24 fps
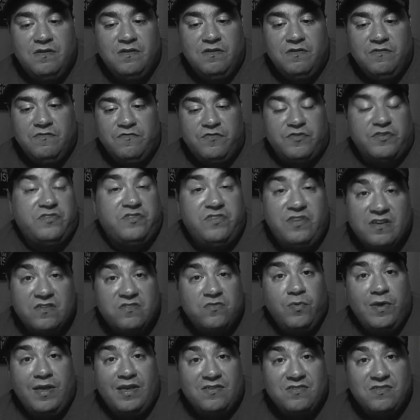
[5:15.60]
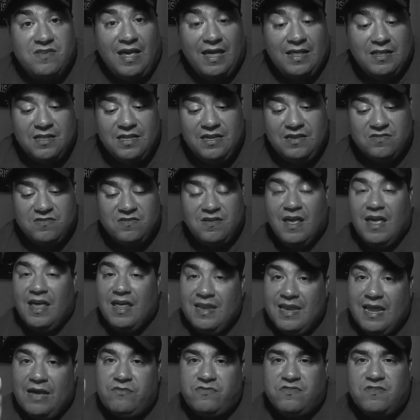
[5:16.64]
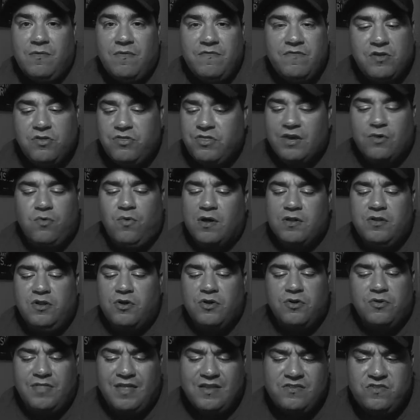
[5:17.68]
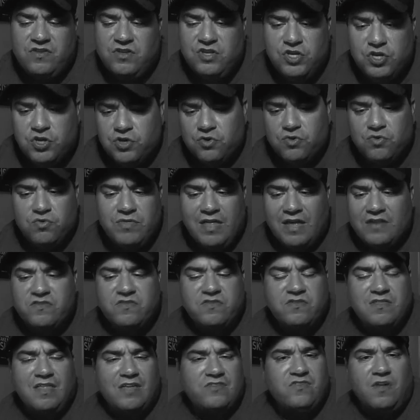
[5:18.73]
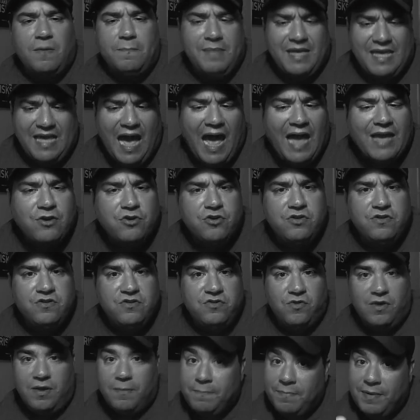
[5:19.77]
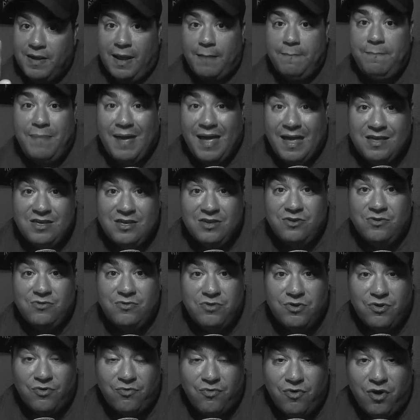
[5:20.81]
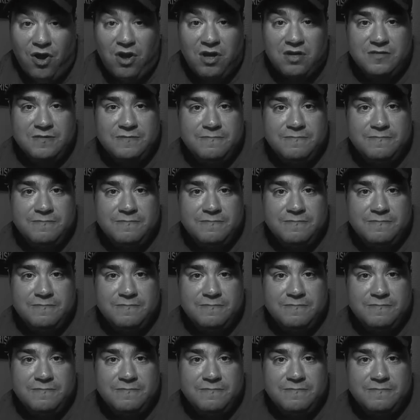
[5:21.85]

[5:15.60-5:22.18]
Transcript: for 6 weeks at least. Now, some of you think, well, no, that's you. That's not me. I couldn't do it. But I bet you're wrong.